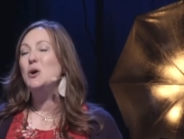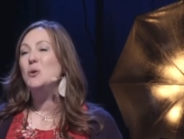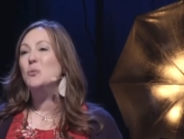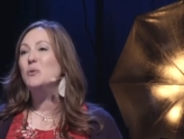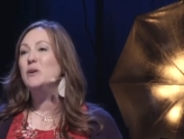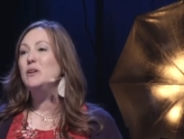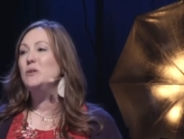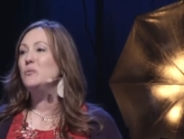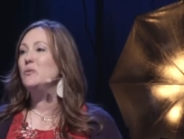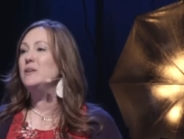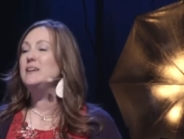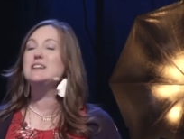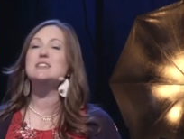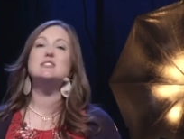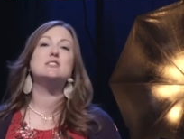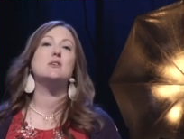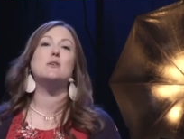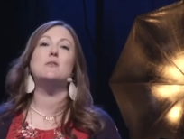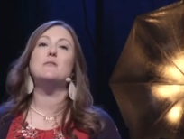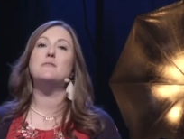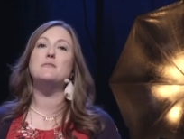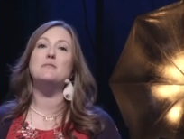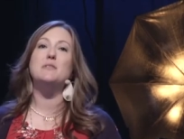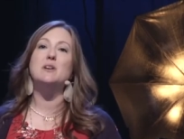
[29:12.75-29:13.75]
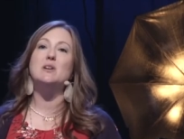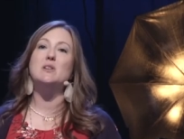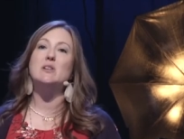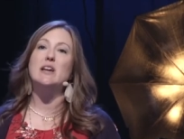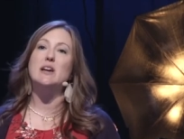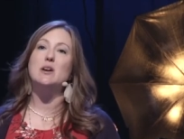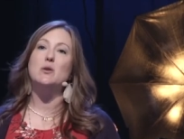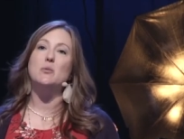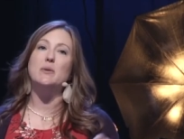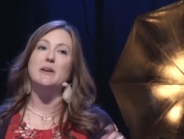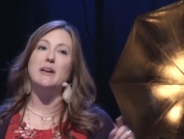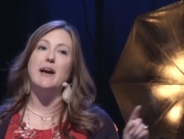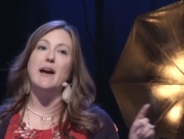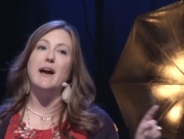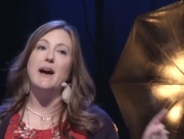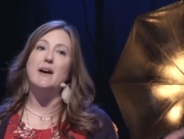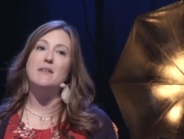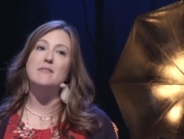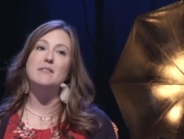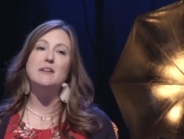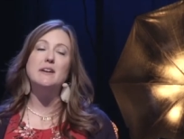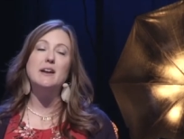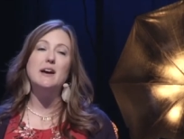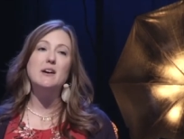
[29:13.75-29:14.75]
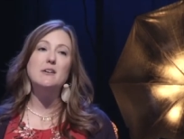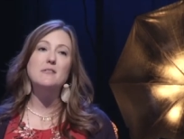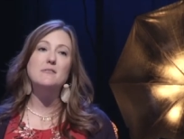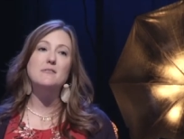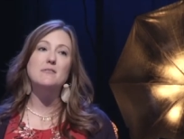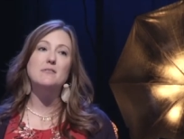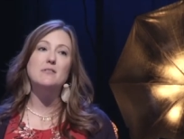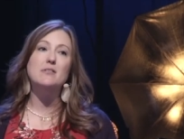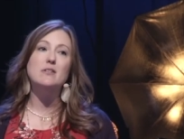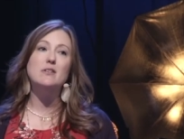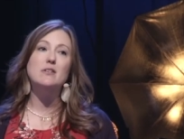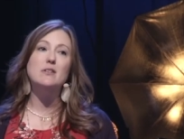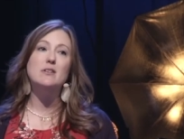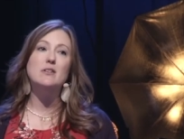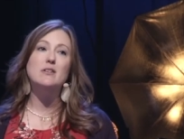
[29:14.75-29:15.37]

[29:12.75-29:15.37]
when we don't feel like we have enough